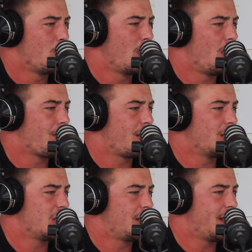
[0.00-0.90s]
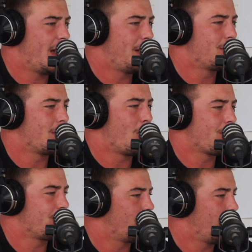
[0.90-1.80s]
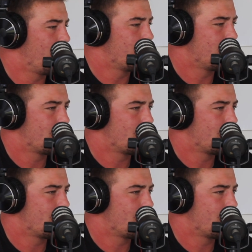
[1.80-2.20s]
I was initially named, I wasn't told.